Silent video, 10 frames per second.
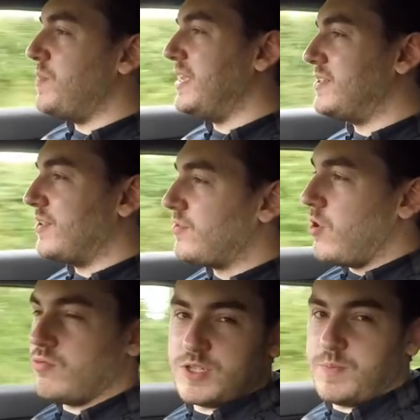means the
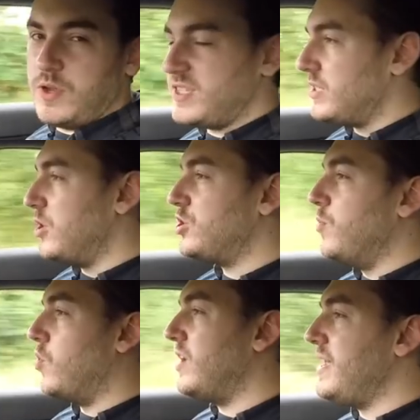throttle response is much
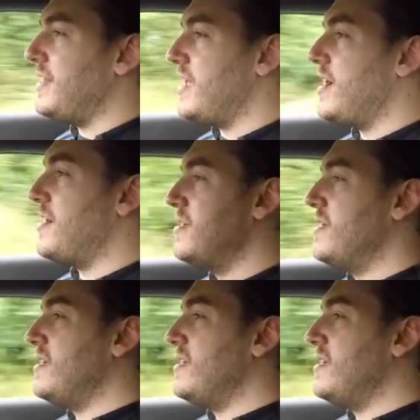more linear.